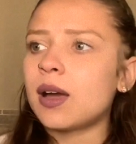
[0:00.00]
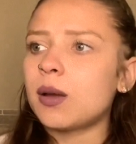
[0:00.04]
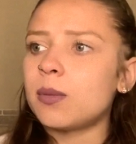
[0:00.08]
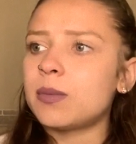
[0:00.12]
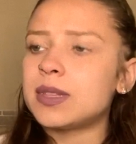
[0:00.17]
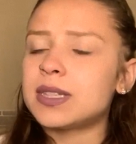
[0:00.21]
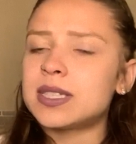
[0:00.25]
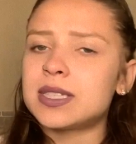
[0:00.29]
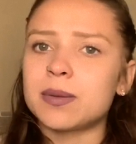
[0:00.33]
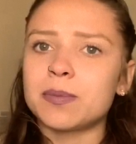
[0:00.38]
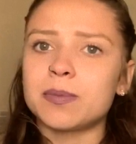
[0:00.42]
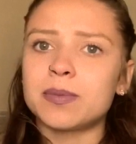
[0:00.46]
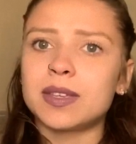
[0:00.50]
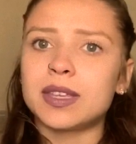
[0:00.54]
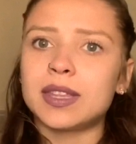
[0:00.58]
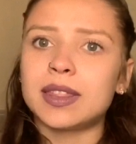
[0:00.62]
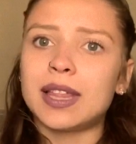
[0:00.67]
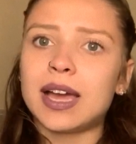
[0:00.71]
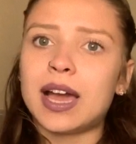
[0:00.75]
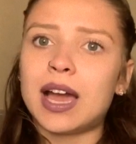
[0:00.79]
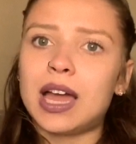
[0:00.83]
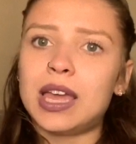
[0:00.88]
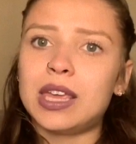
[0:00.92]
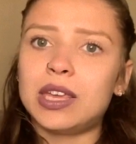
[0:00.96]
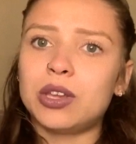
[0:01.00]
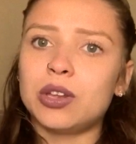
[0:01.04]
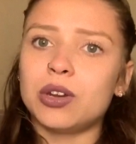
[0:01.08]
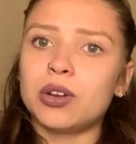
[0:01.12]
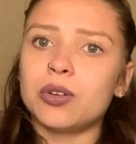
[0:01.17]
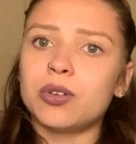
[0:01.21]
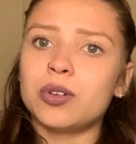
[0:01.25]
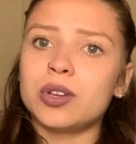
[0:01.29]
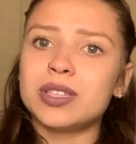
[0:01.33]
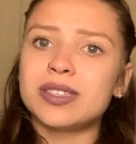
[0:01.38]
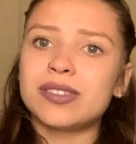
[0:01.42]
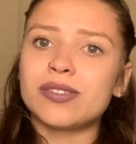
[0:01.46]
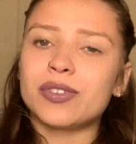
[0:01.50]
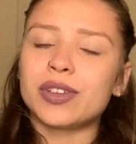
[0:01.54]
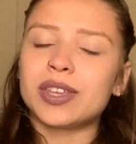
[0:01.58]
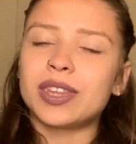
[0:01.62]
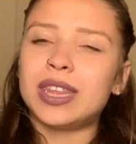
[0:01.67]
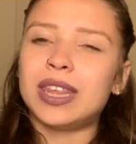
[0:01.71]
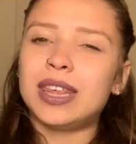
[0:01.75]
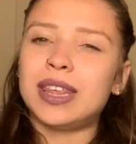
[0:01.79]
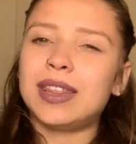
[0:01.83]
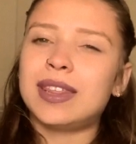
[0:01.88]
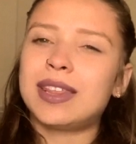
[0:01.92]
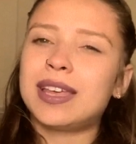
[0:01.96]
It's something that, you know, is
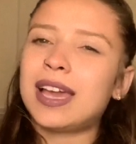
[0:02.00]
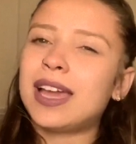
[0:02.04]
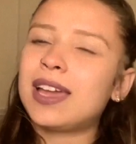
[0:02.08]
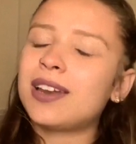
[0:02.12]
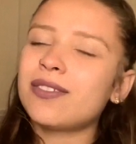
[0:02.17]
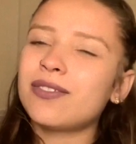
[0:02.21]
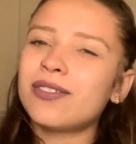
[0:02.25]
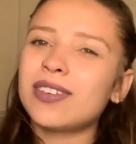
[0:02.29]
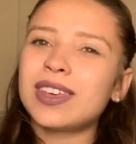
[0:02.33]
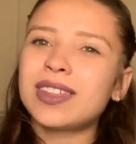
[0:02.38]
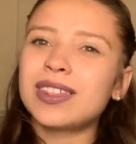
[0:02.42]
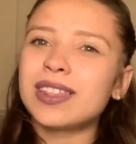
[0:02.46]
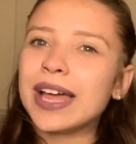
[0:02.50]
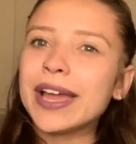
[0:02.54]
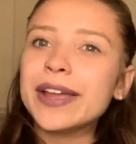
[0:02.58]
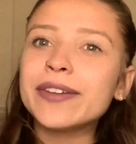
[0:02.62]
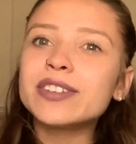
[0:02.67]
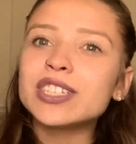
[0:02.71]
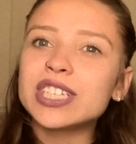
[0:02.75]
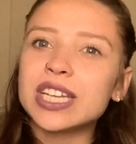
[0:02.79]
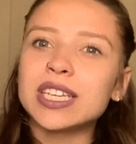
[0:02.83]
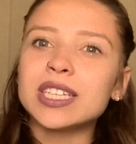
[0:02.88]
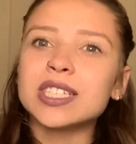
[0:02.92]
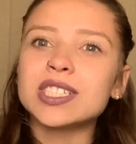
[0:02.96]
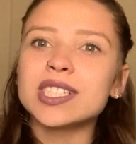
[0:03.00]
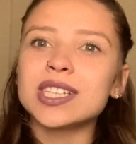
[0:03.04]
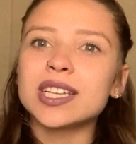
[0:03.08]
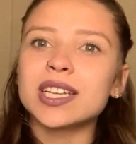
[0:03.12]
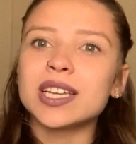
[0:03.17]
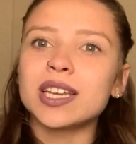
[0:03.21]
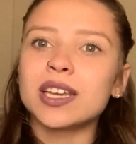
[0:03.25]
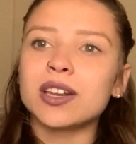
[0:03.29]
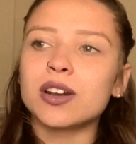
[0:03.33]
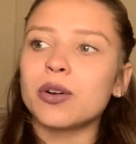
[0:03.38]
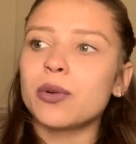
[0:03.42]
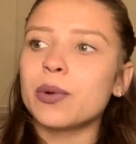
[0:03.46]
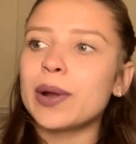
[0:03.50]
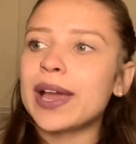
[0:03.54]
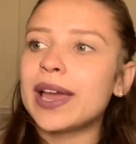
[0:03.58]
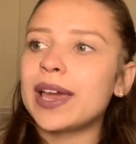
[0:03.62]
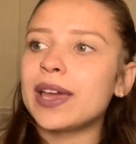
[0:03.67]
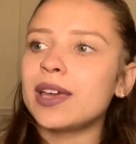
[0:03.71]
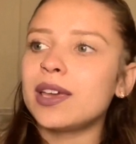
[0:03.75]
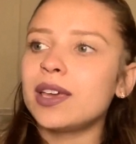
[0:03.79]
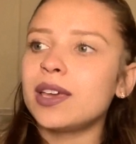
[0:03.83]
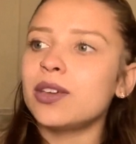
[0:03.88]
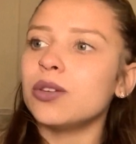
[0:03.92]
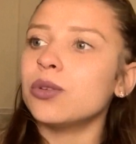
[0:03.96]
really kind of like life-changing in a
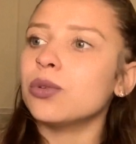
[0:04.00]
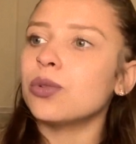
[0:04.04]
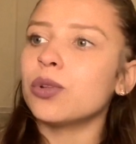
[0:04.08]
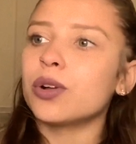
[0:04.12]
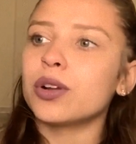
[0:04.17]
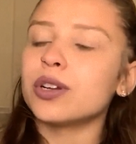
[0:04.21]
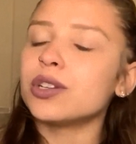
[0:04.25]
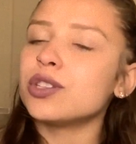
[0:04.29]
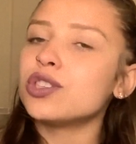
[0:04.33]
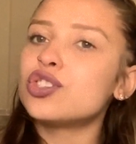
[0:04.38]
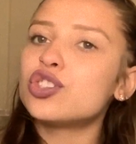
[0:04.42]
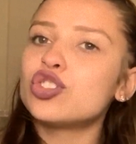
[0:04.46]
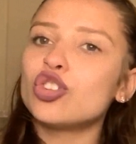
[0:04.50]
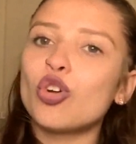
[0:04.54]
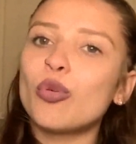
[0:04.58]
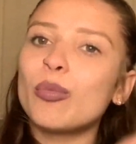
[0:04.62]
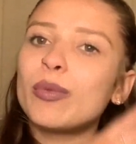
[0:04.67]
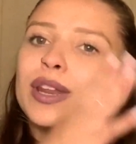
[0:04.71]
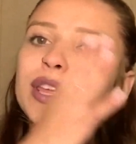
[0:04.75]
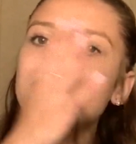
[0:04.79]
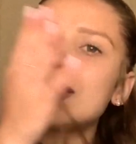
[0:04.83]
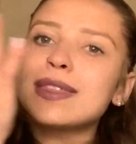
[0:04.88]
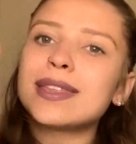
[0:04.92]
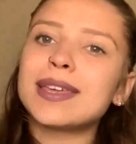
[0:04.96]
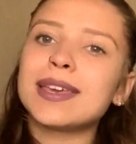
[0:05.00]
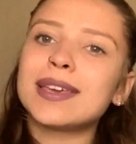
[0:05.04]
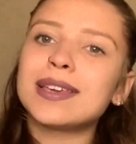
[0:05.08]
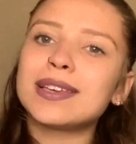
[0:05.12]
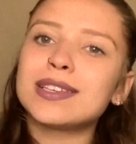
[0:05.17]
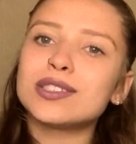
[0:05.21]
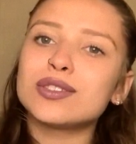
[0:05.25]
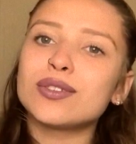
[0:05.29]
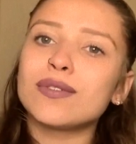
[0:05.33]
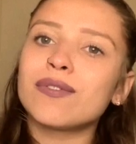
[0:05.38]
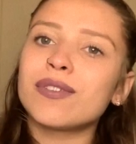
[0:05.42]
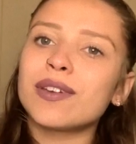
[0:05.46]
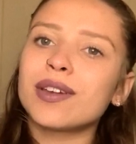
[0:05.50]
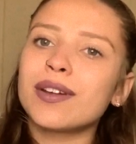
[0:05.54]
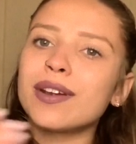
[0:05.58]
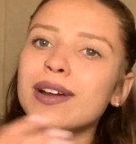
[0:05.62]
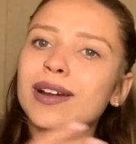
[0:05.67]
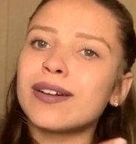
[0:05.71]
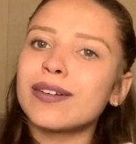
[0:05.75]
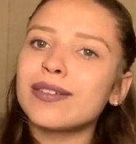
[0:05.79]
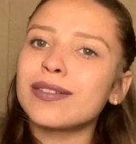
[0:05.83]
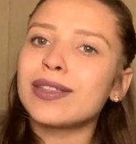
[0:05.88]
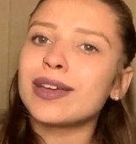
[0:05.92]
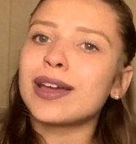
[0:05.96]
way. You learn so many things, you figure
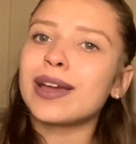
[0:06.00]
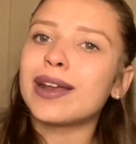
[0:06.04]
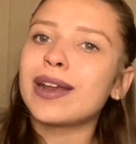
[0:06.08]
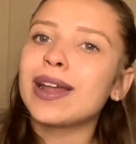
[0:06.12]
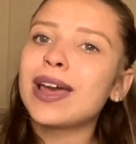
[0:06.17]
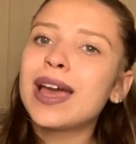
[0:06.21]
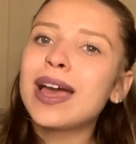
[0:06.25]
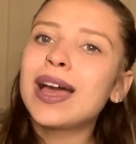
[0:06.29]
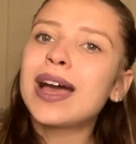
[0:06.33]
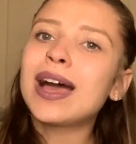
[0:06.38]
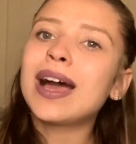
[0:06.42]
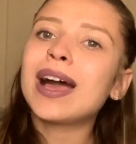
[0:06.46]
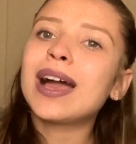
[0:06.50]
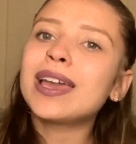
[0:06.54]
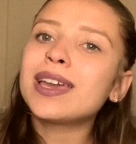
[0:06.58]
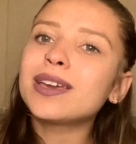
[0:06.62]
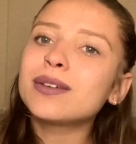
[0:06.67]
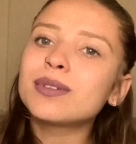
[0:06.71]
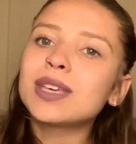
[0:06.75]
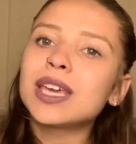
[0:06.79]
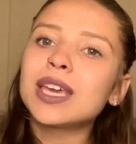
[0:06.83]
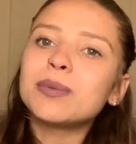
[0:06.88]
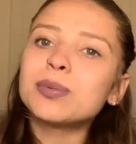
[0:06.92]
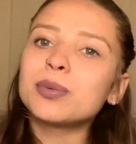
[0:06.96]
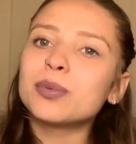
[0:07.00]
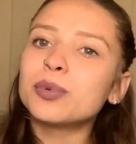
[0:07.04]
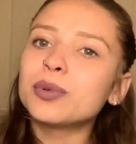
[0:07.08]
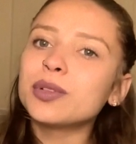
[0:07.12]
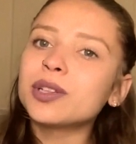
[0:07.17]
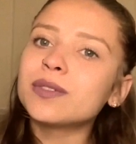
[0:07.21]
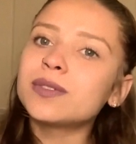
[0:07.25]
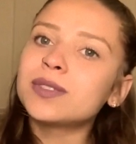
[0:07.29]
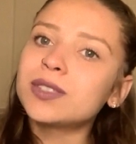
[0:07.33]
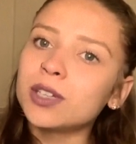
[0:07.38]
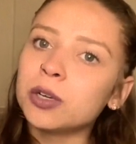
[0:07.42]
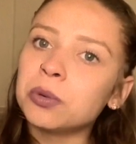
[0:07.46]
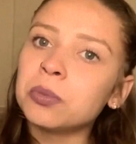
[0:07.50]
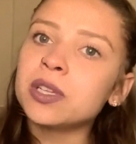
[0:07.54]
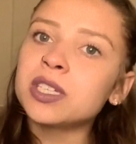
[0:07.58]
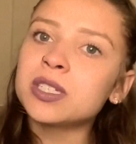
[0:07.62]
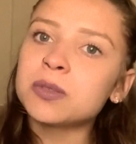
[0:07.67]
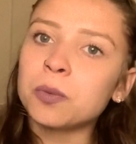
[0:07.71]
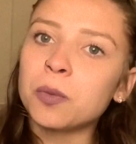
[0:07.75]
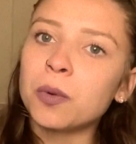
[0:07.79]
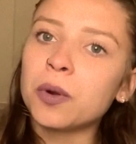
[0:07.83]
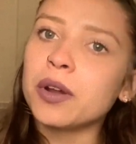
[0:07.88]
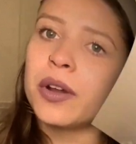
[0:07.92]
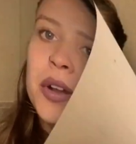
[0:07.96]
out that I am capable of so much
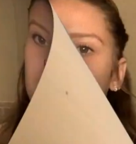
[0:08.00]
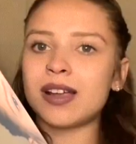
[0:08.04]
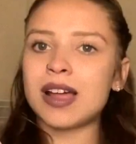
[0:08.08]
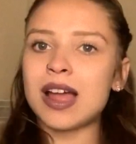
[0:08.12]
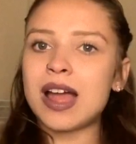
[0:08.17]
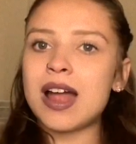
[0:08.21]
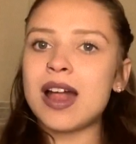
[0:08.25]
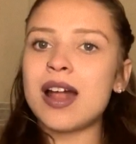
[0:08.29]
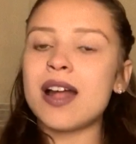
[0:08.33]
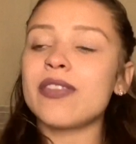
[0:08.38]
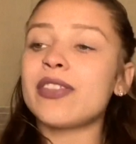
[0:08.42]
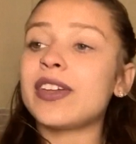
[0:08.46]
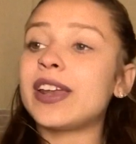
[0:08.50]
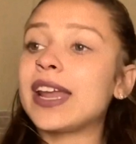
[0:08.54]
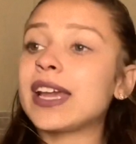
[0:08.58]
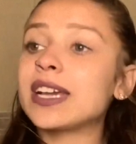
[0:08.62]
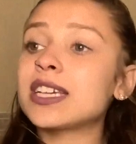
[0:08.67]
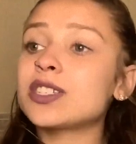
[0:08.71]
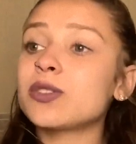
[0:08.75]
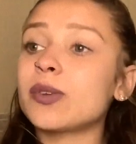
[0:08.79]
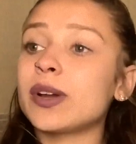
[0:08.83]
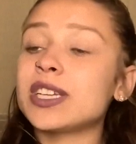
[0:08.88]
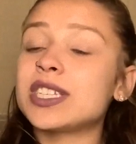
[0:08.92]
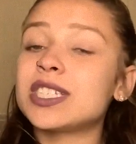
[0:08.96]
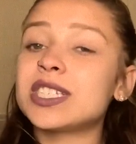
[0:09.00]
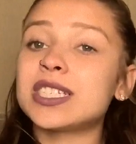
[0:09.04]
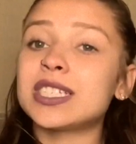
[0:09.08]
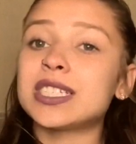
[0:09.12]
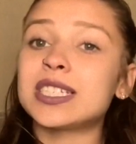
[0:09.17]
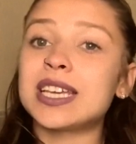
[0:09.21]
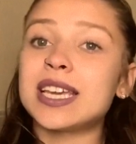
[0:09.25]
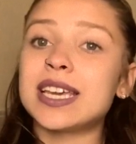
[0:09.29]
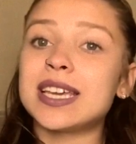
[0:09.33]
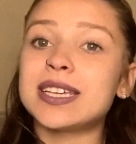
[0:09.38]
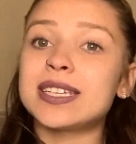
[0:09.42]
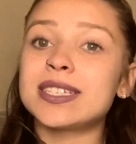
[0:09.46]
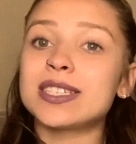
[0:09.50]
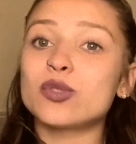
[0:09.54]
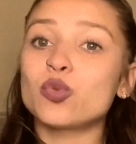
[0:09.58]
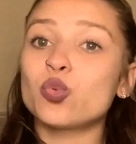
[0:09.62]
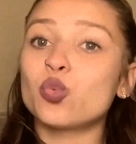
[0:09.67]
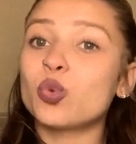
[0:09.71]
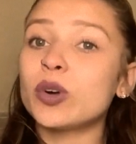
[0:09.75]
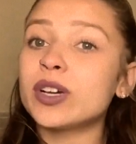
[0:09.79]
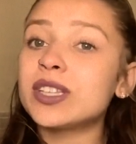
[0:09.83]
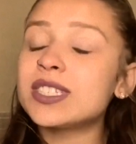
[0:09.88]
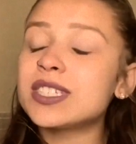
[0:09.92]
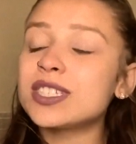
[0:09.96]
more. The next question is,
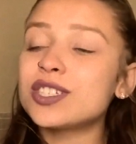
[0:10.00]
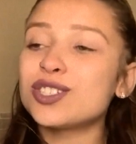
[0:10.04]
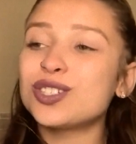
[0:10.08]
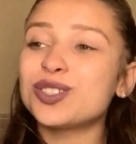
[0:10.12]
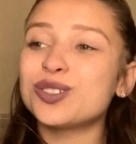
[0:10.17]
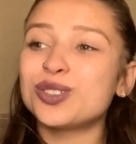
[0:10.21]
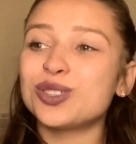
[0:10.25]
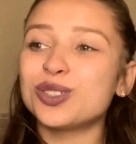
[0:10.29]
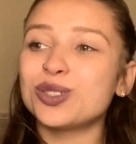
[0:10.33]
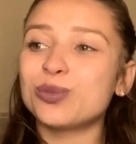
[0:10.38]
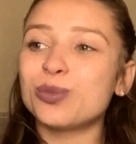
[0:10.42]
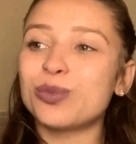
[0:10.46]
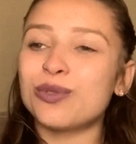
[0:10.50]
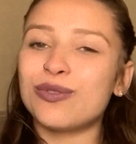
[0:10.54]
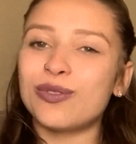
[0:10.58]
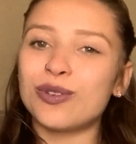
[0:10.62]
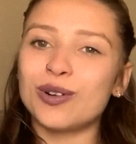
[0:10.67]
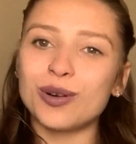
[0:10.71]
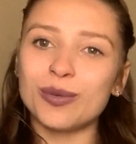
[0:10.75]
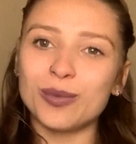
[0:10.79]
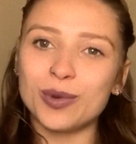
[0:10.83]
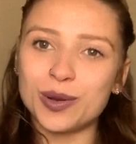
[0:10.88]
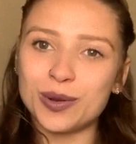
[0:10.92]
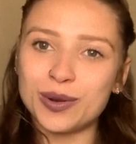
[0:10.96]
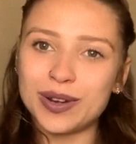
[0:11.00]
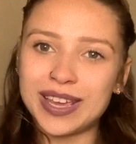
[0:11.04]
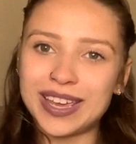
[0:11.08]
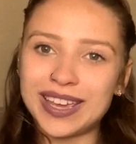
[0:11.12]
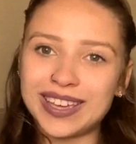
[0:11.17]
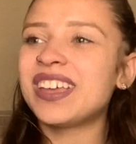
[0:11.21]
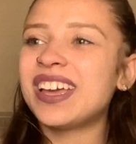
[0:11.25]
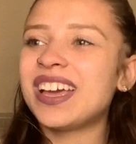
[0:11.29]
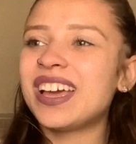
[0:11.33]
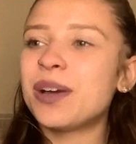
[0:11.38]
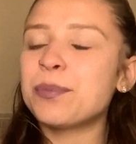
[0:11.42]
what did you do before Monat?